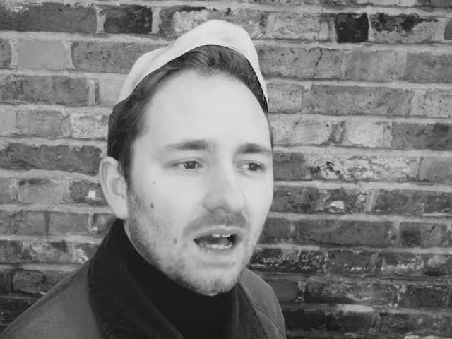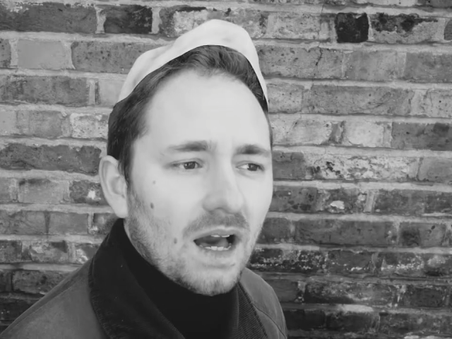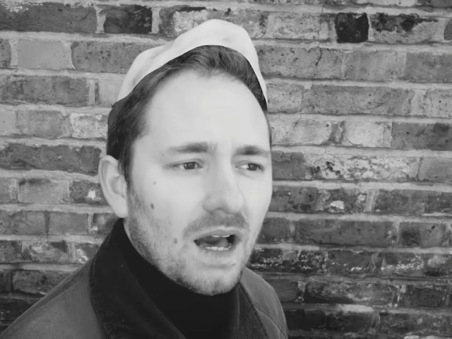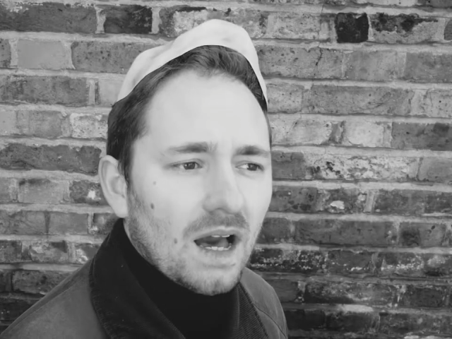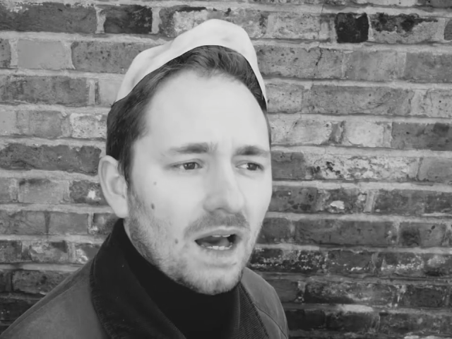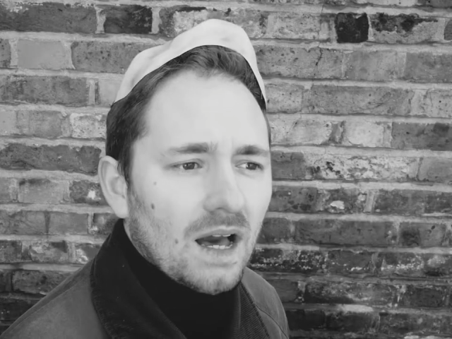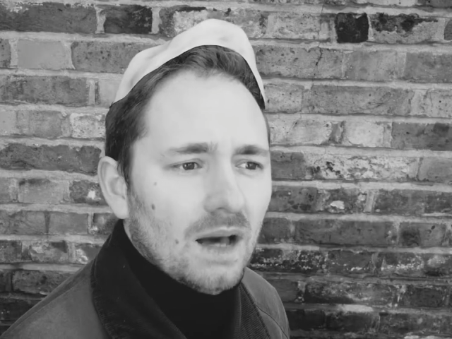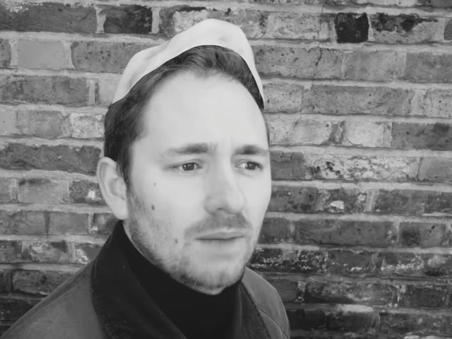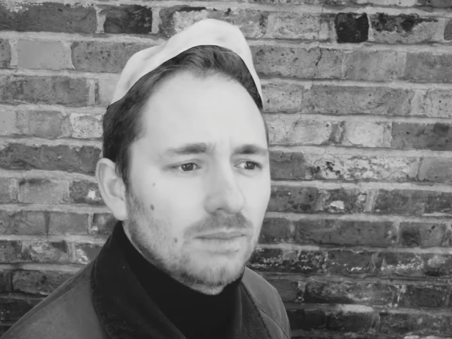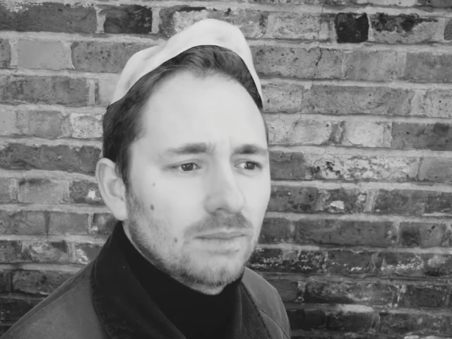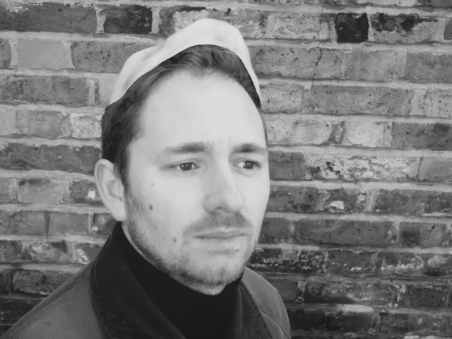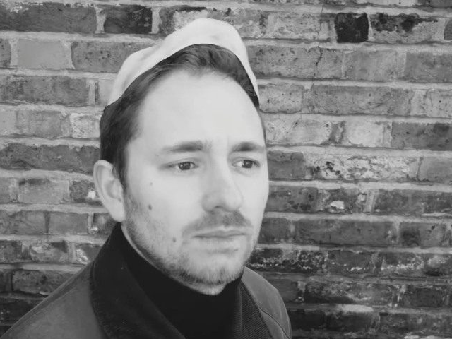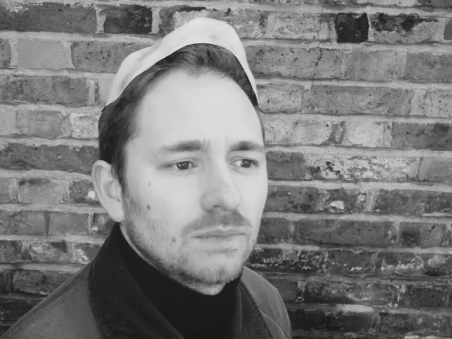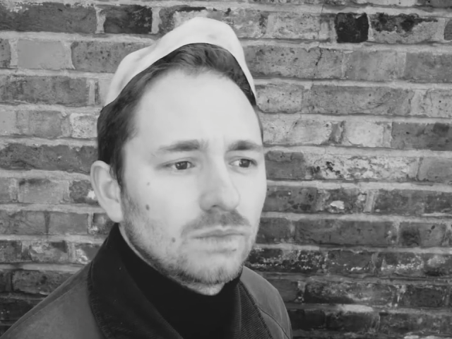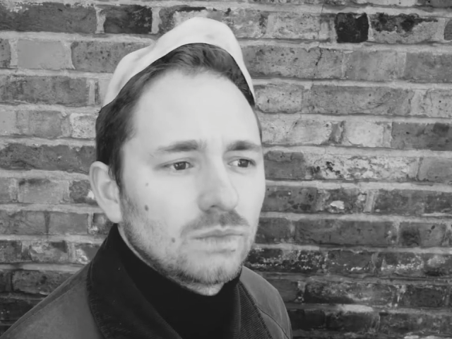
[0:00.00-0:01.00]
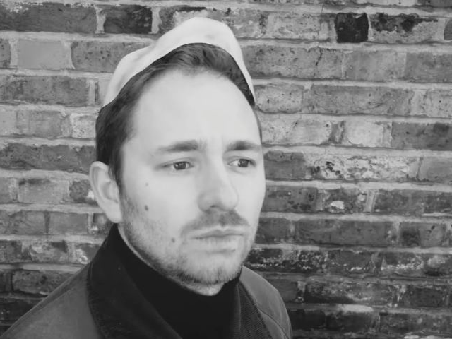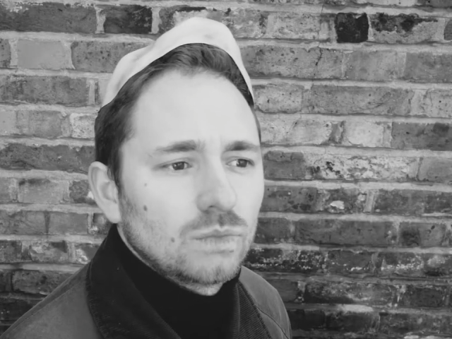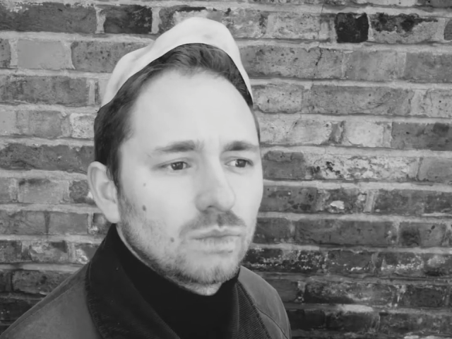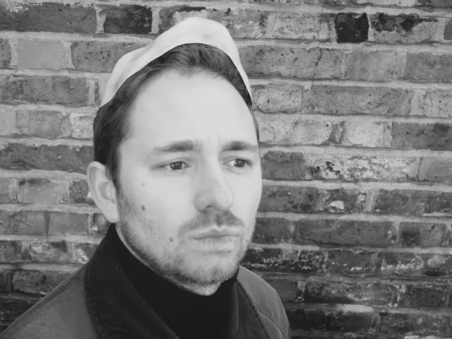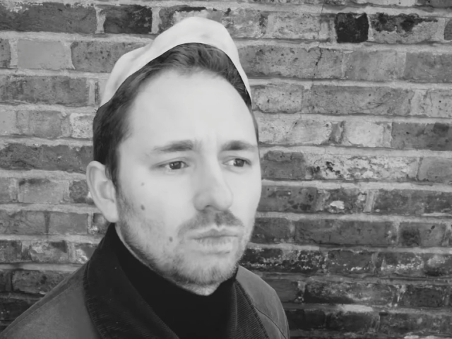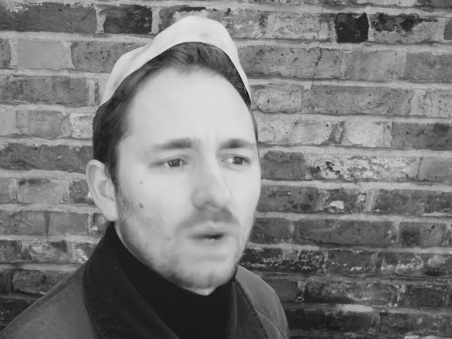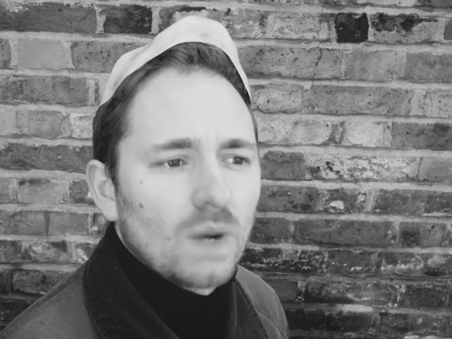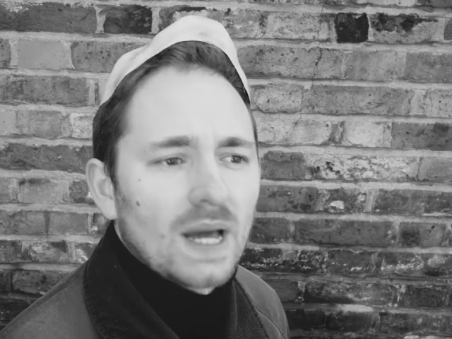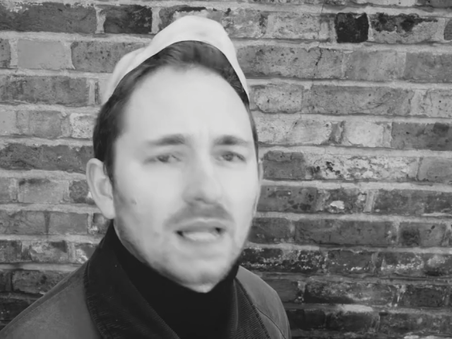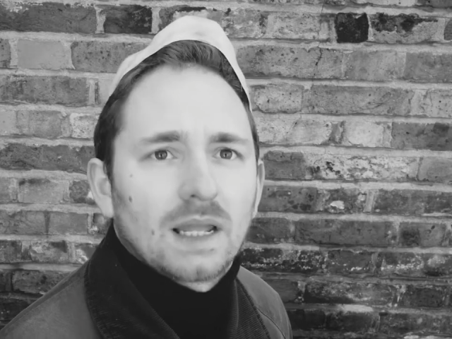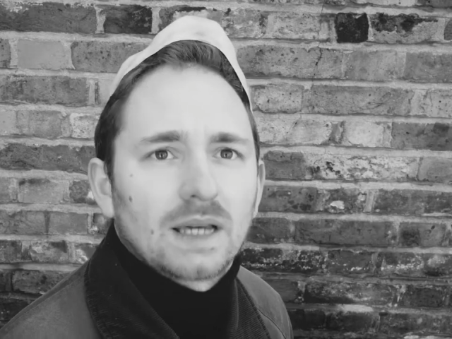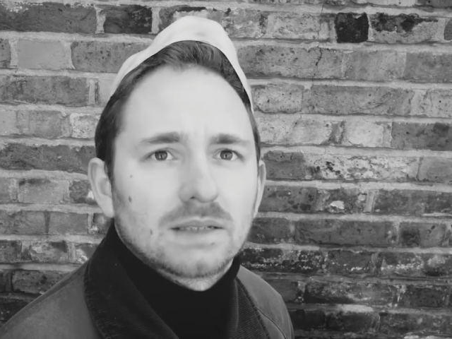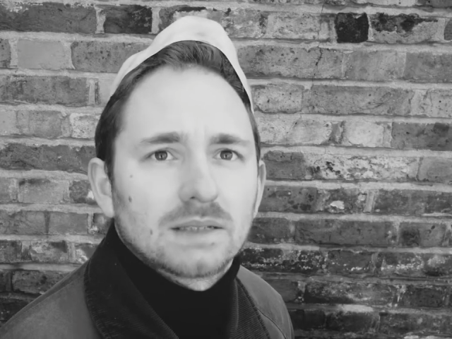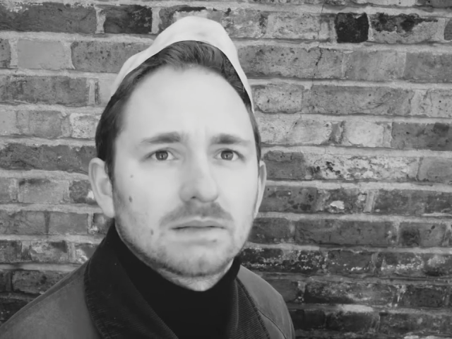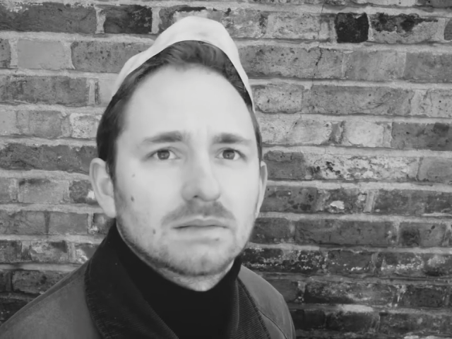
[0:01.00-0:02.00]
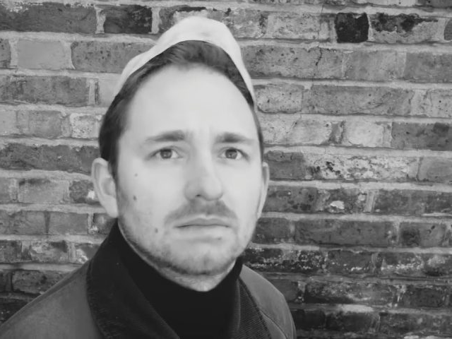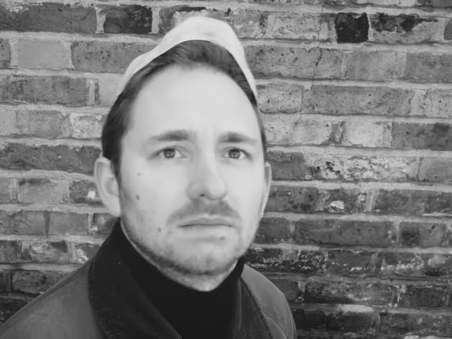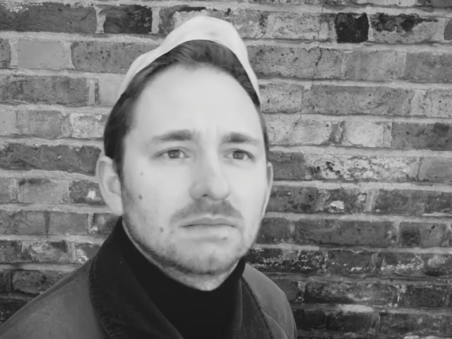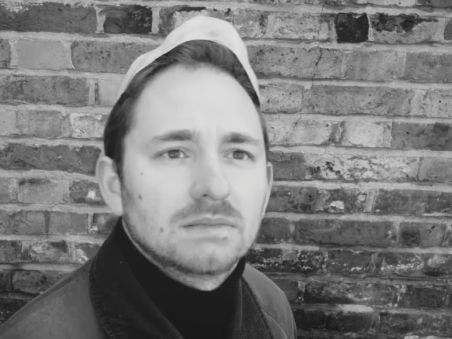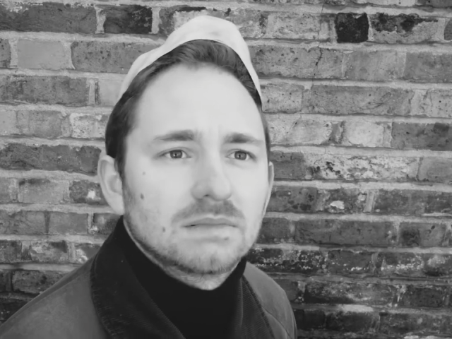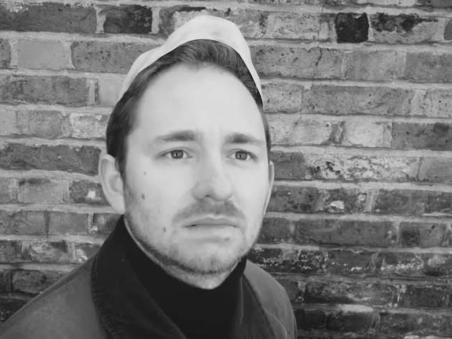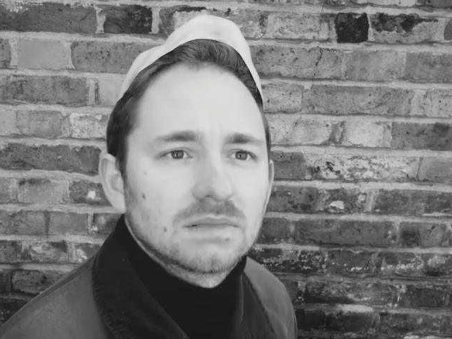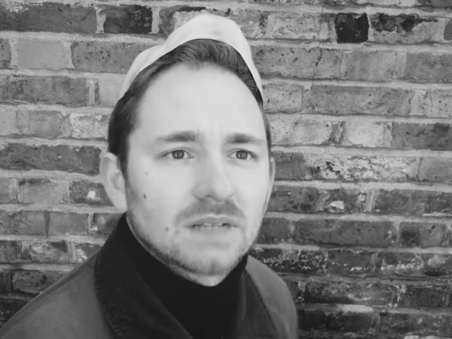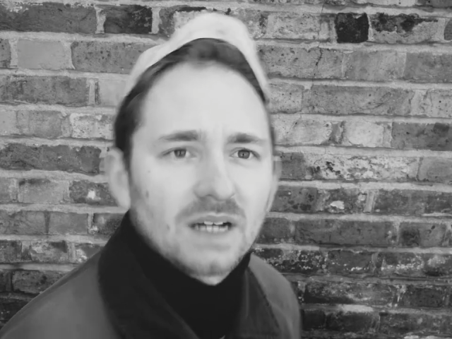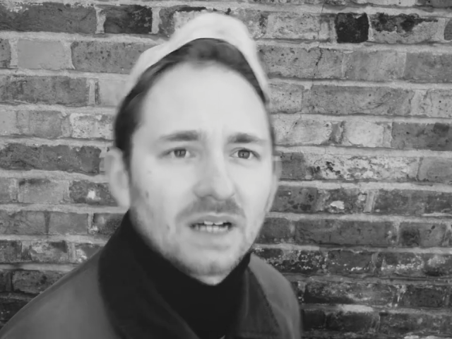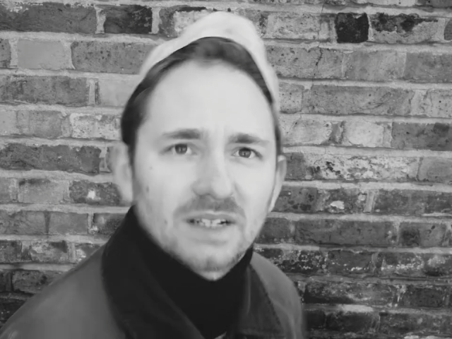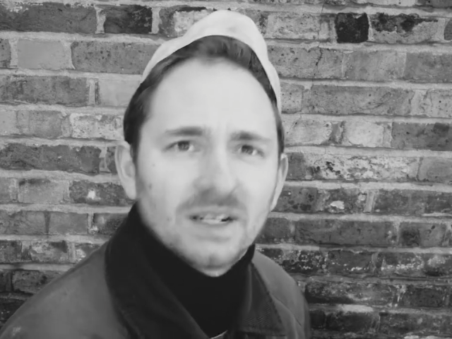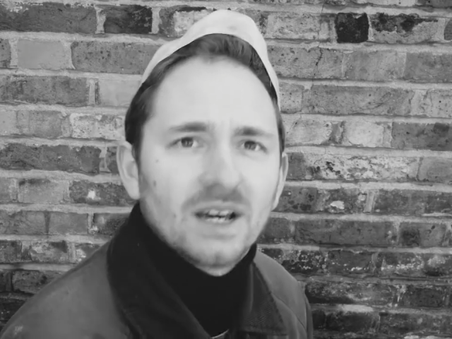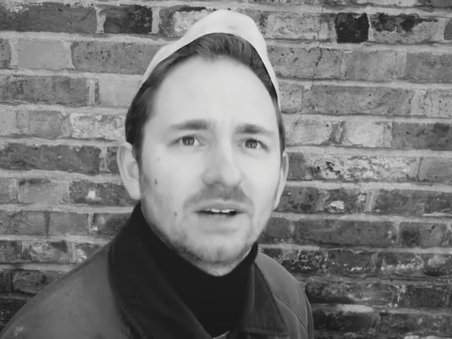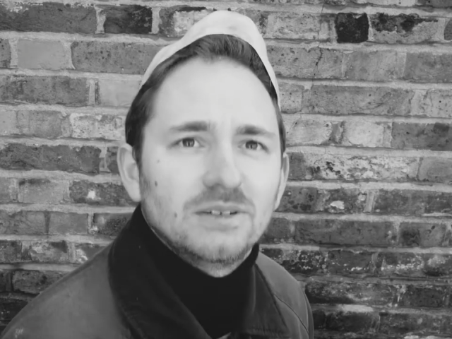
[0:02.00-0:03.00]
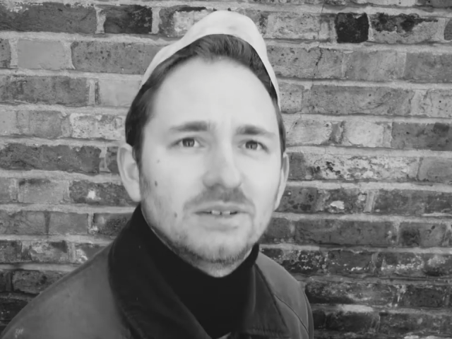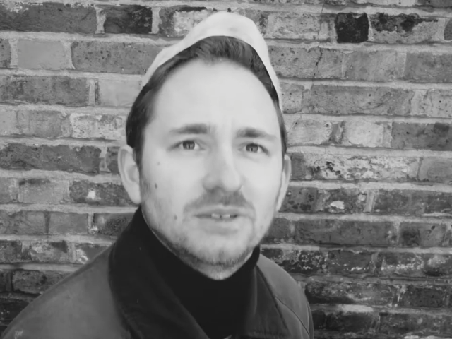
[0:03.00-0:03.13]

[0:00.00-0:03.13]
I don't know.